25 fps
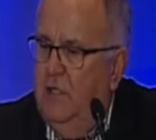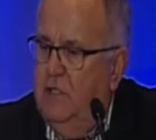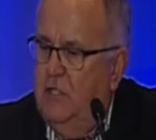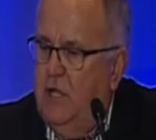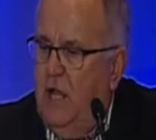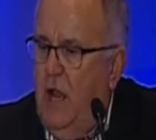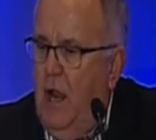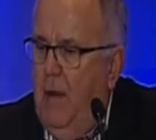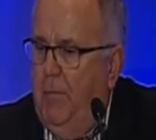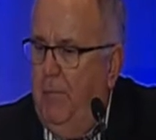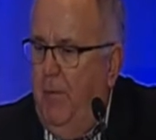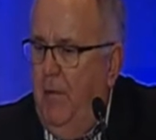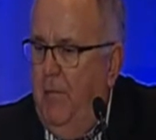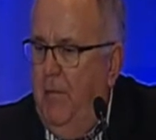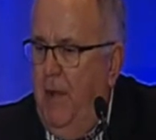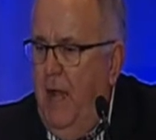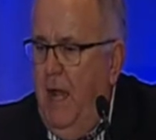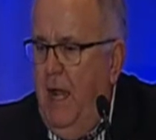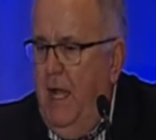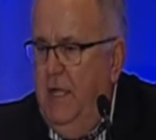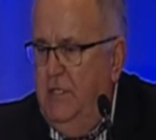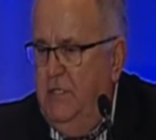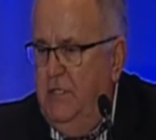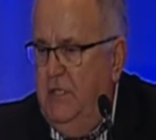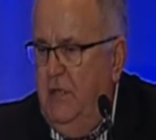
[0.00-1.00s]
is
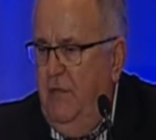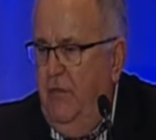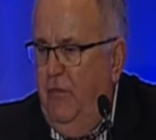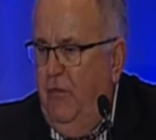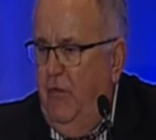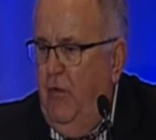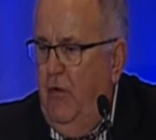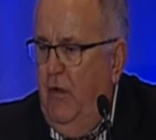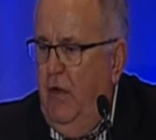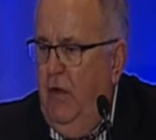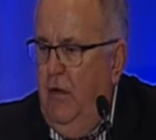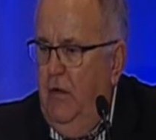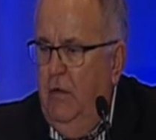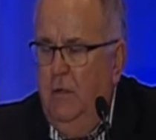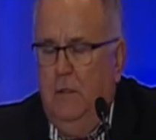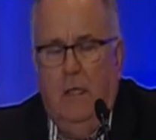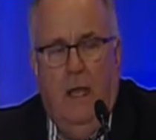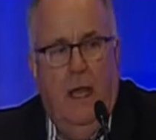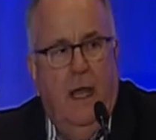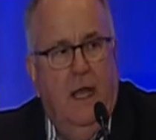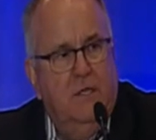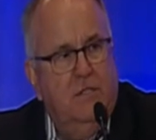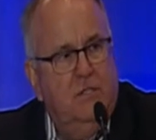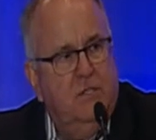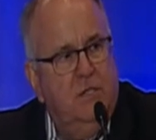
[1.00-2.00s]
compromised, and 30 or
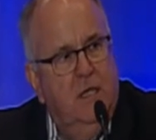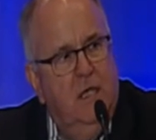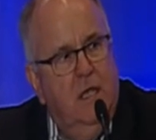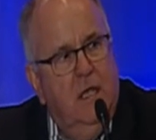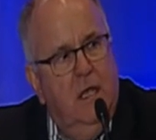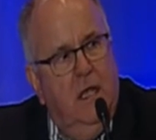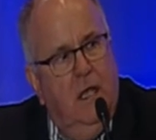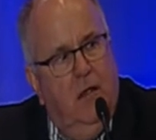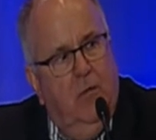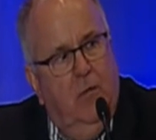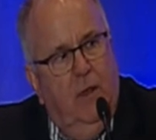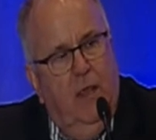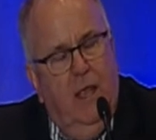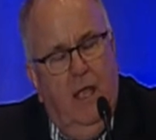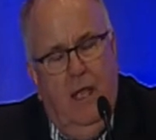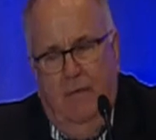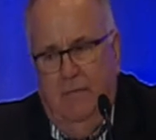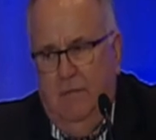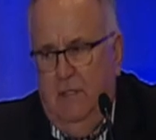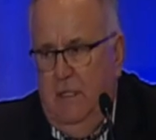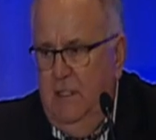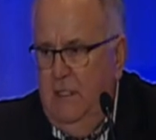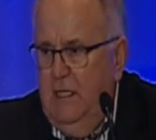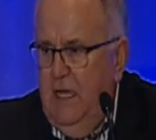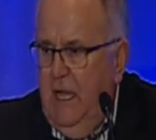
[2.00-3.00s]
less, we
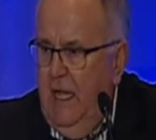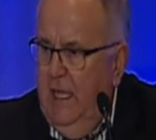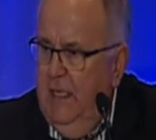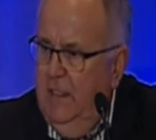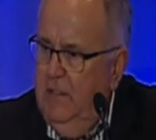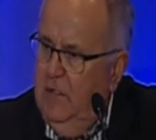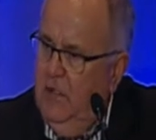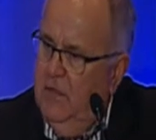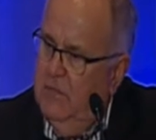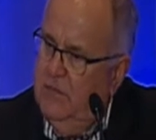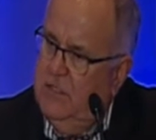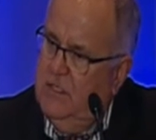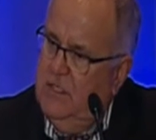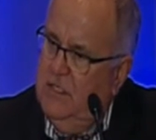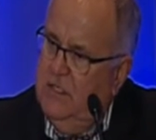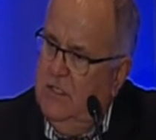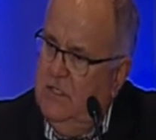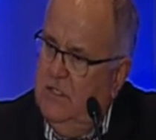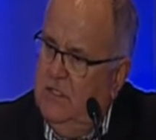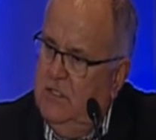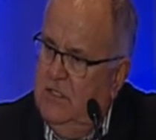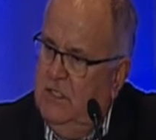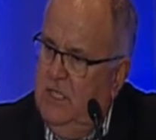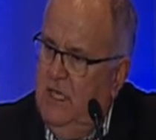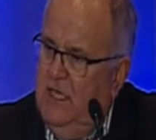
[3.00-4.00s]
have the
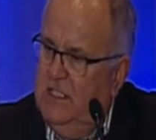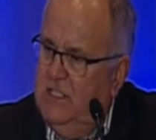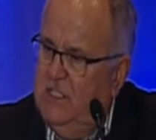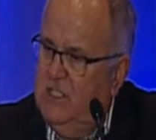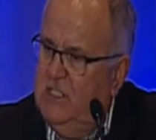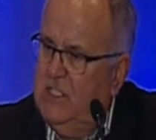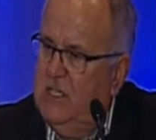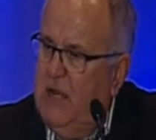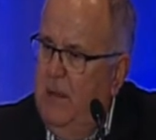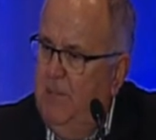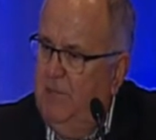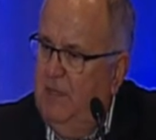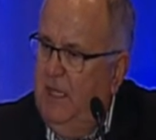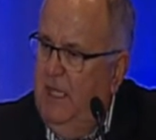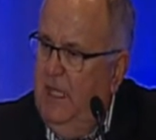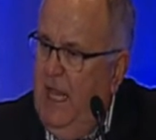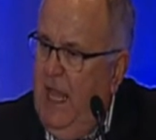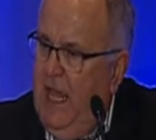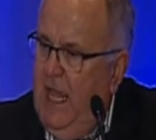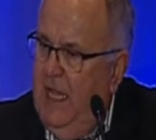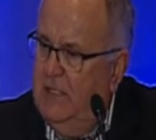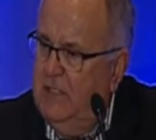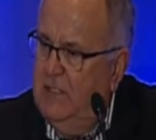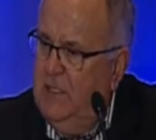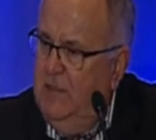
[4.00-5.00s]
diagnosis that something
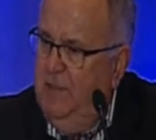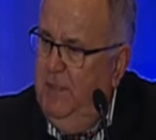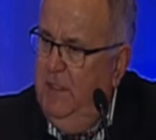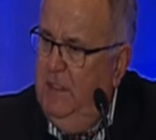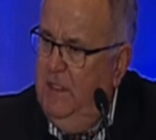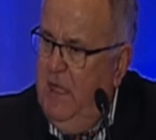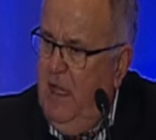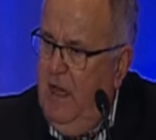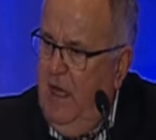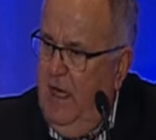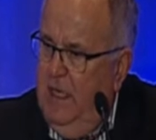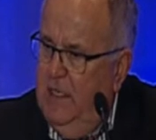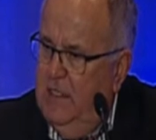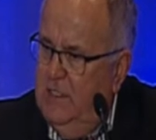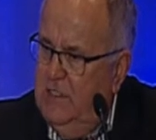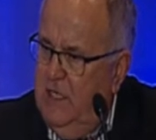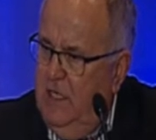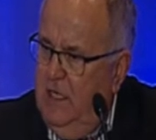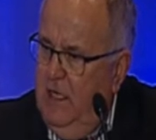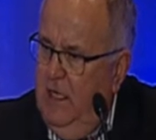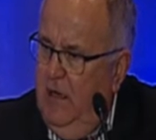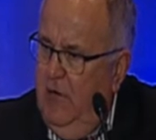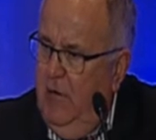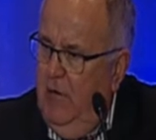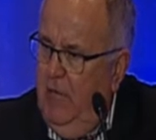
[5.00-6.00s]
has to be done as
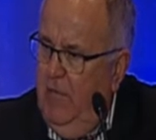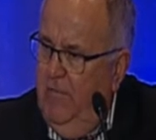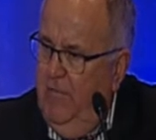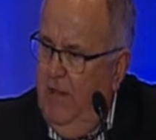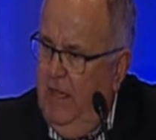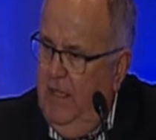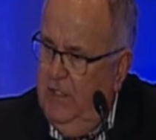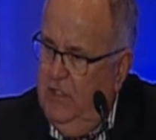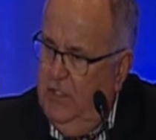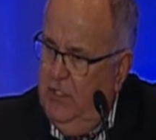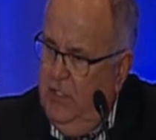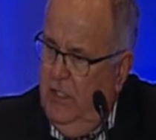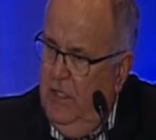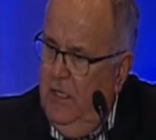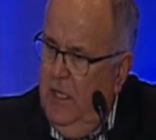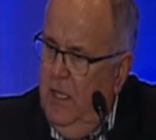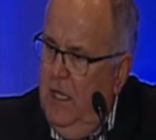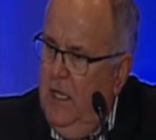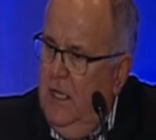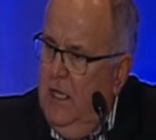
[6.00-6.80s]
an intervention.